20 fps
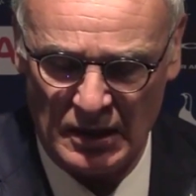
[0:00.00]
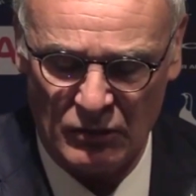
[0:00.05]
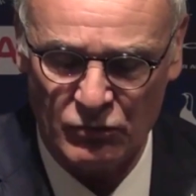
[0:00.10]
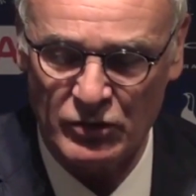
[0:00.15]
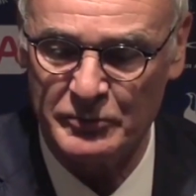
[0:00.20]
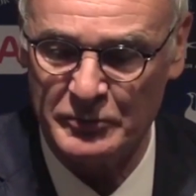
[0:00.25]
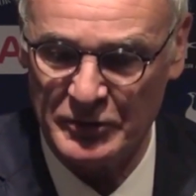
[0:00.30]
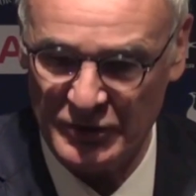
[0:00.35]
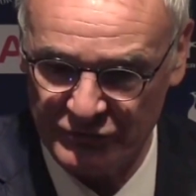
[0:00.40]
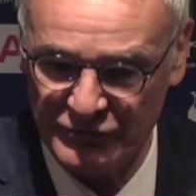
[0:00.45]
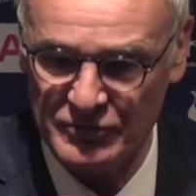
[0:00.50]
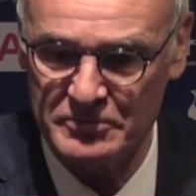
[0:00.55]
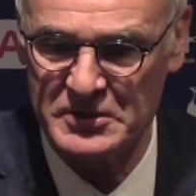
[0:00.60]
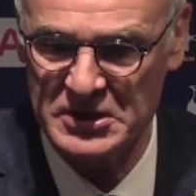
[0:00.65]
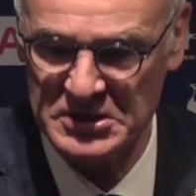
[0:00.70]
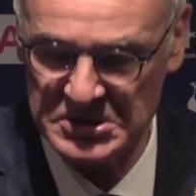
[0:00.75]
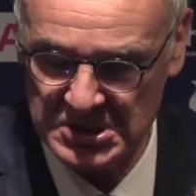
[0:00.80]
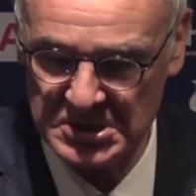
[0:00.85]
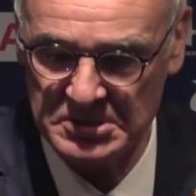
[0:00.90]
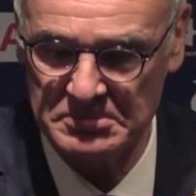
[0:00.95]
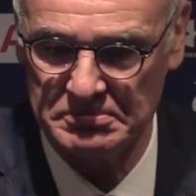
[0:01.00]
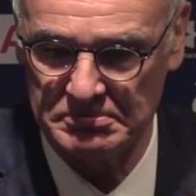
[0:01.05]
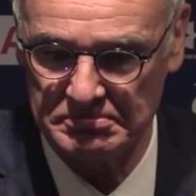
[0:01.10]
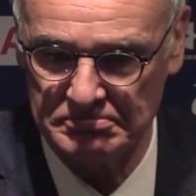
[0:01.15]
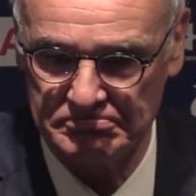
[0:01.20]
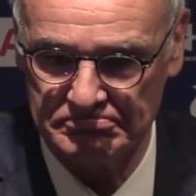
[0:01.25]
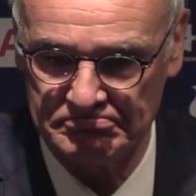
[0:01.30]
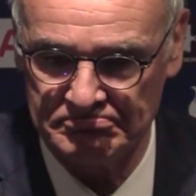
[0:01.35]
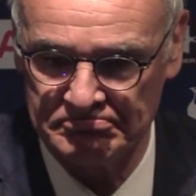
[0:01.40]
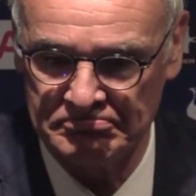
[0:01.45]
Our performance
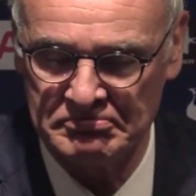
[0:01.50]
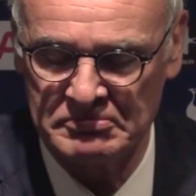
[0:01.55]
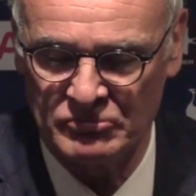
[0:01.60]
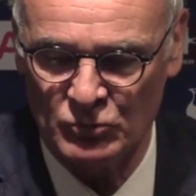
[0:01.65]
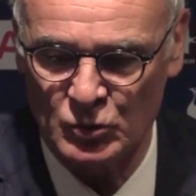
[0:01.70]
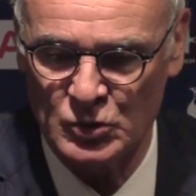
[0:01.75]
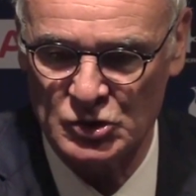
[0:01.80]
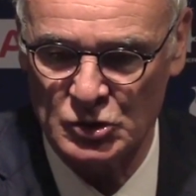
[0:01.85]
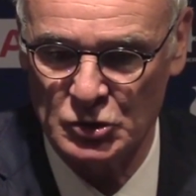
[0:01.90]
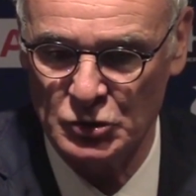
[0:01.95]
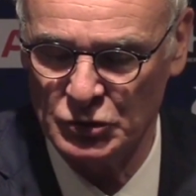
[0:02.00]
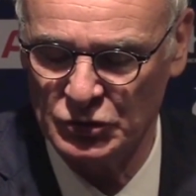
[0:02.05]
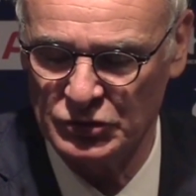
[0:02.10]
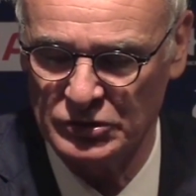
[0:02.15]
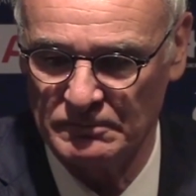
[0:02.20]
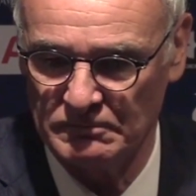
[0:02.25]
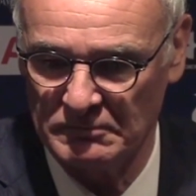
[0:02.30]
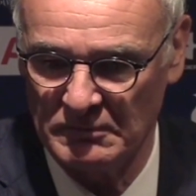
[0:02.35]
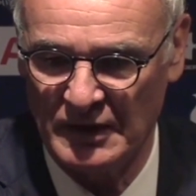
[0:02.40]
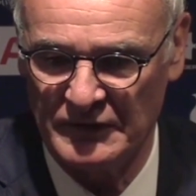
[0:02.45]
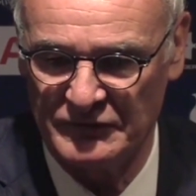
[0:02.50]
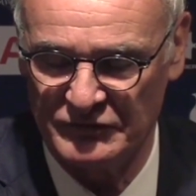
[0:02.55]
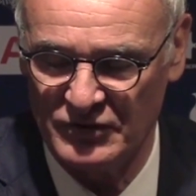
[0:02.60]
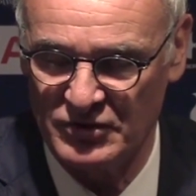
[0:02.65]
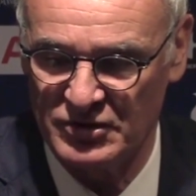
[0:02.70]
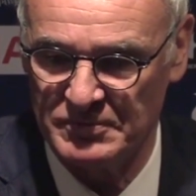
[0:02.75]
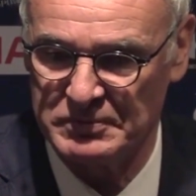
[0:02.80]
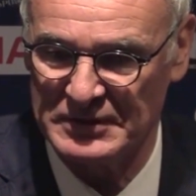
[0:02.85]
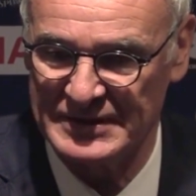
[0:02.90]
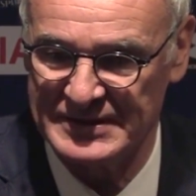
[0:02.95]
was good. I'm
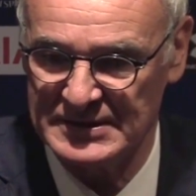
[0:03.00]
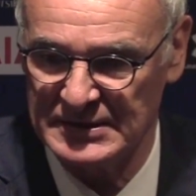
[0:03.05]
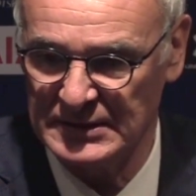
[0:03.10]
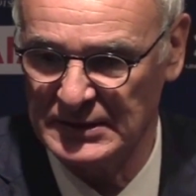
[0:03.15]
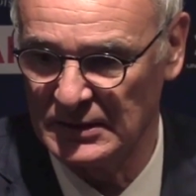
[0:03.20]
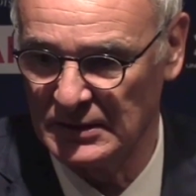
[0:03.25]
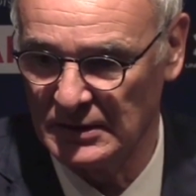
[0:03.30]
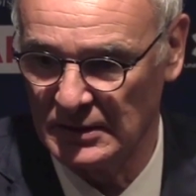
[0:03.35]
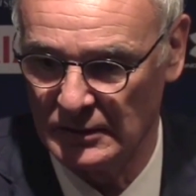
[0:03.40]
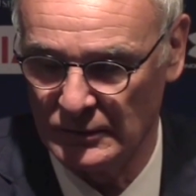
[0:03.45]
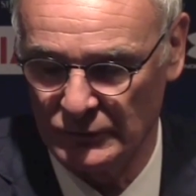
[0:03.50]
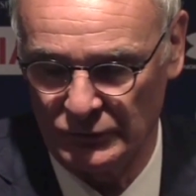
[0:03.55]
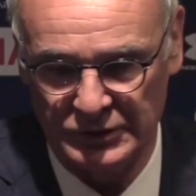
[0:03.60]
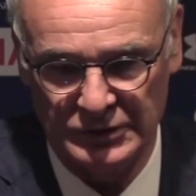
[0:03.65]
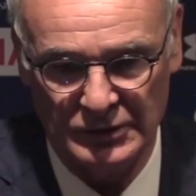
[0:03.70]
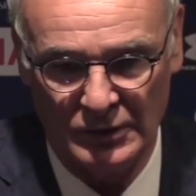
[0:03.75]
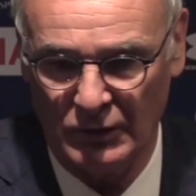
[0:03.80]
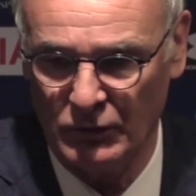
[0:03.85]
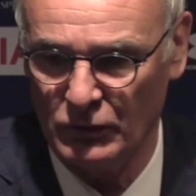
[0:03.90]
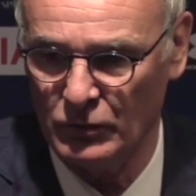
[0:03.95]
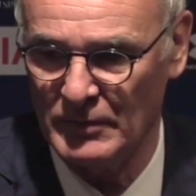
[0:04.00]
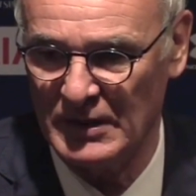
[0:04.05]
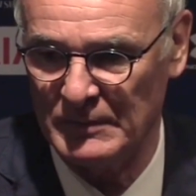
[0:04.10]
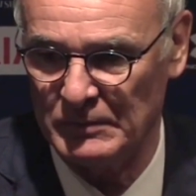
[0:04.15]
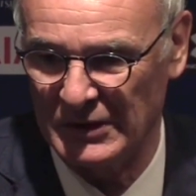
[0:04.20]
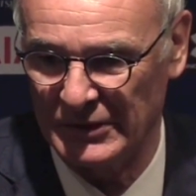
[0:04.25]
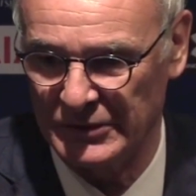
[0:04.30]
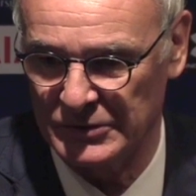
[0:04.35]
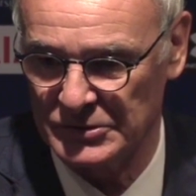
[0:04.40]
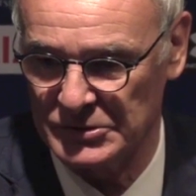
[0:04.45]
very pleased with all
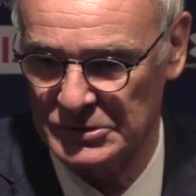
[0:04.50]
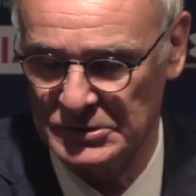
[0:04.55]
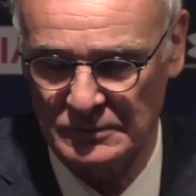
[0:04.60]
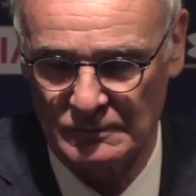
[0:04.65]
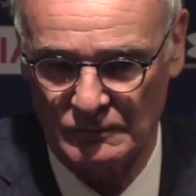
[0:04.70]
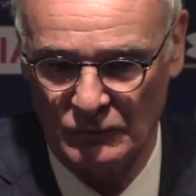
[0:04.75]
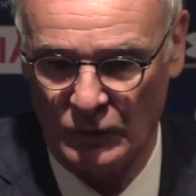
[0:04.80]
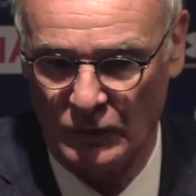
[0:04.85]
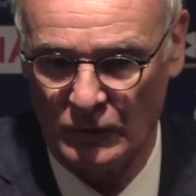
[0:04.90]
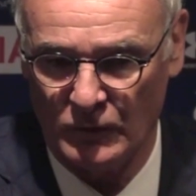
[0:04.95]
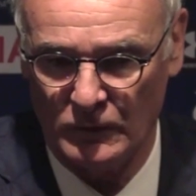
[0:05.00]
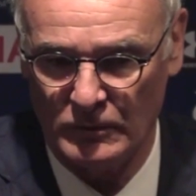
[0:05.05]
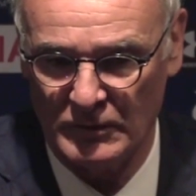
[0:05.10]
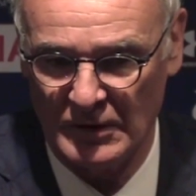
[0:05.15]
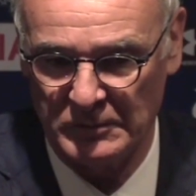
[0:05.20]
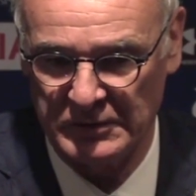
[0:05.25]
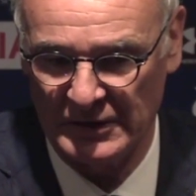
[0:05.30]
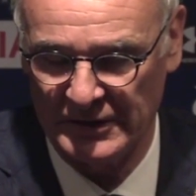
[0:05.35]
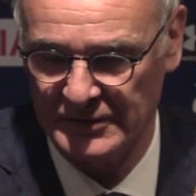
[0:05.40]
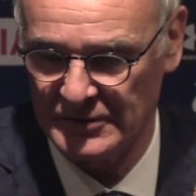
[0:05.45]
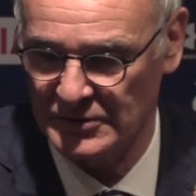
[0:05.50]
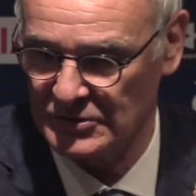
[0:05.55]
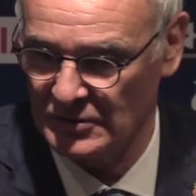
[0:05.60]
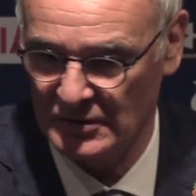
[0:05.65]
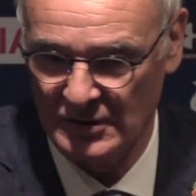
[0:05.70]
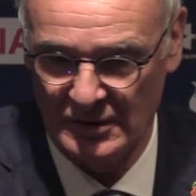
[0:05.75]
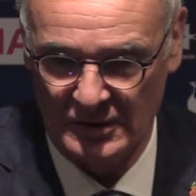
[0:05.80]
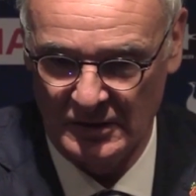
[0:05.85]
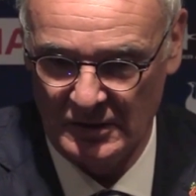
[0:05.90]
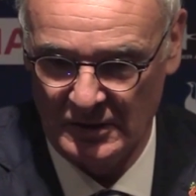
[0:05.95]
my players.
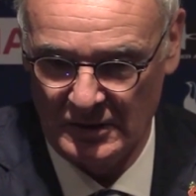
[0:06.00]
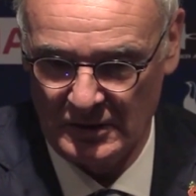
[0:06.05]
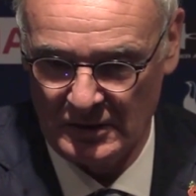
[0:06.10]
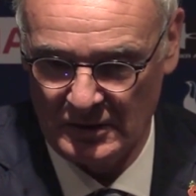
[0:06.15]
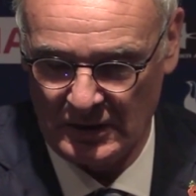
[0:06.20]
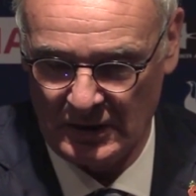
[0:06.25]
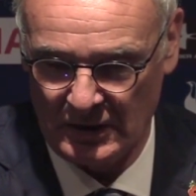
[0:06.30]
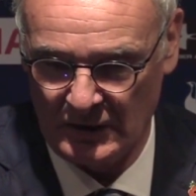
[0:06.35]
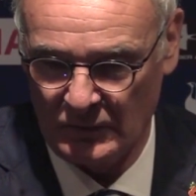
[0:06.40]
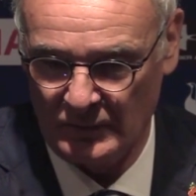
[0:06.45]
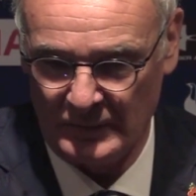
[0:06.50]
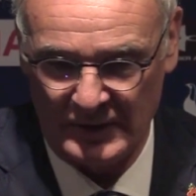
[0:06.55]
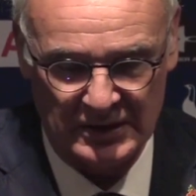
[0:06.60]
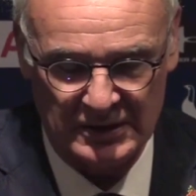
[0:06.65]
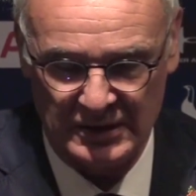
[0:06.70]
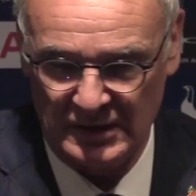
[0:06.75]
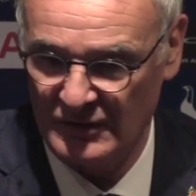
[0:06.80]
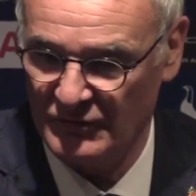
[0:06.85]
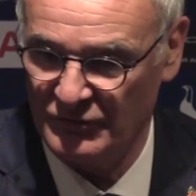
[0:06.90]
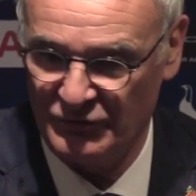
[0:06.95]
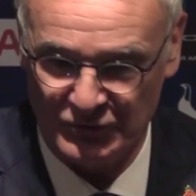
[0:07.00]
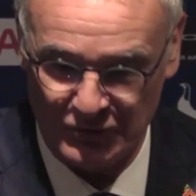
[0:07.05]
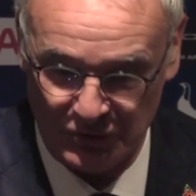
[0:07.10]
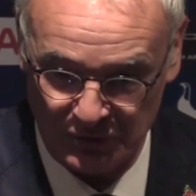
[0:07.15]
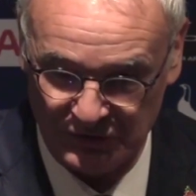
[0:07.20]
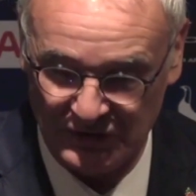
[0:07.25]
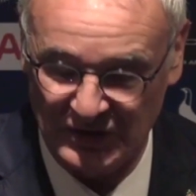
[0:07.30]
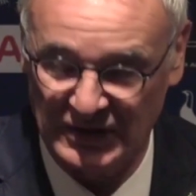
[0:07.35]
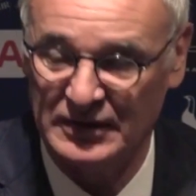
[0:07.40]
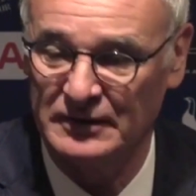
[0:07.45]
How many?
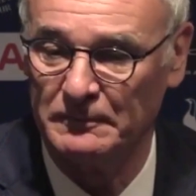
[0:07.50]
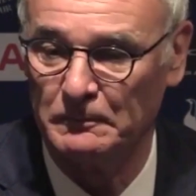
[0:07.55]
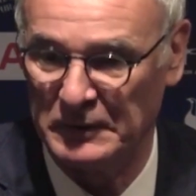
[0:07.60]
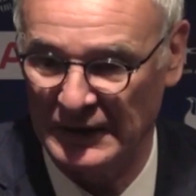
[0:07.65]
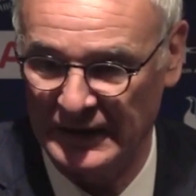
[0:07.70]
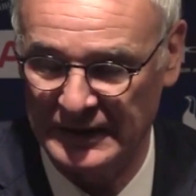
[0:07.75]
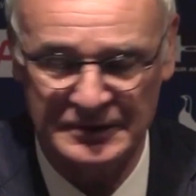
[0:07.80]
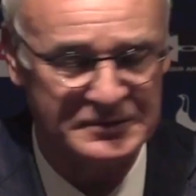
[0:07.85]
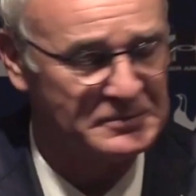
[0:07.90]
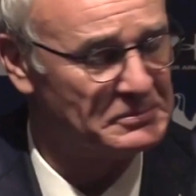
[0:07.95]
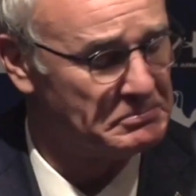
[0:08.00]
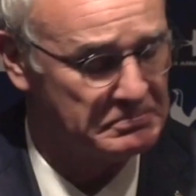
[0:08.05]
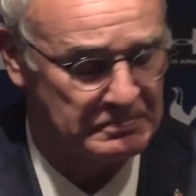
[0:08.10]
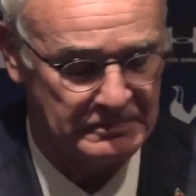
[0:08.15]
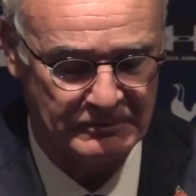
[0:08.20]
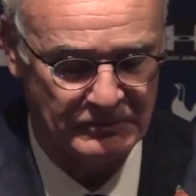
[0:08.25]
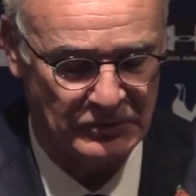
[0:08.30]
14 played.